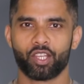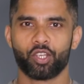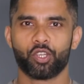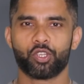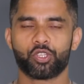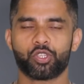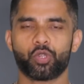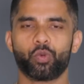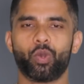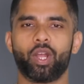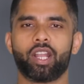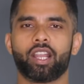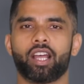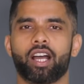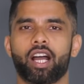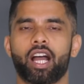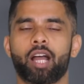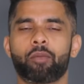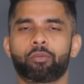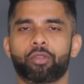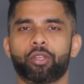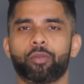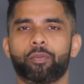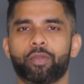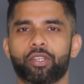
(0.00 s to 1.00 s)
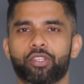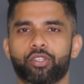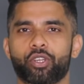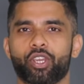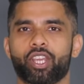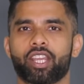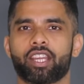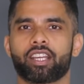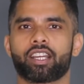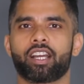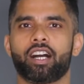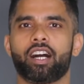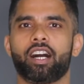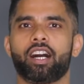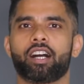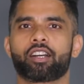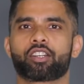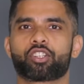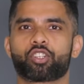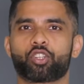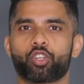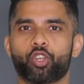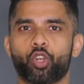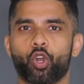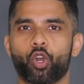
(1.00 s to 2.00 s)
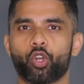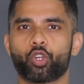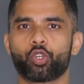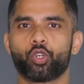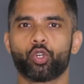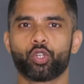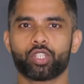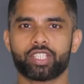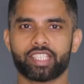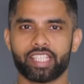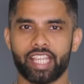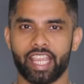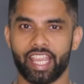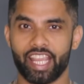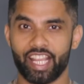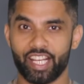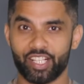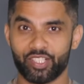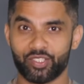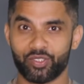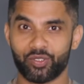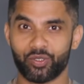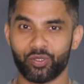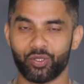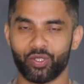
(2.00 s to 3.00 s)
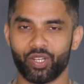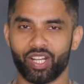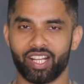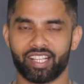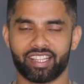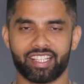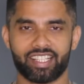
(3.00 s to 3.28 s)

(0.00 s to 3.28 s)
So I'm going to be doing a Coco Kale Cooler.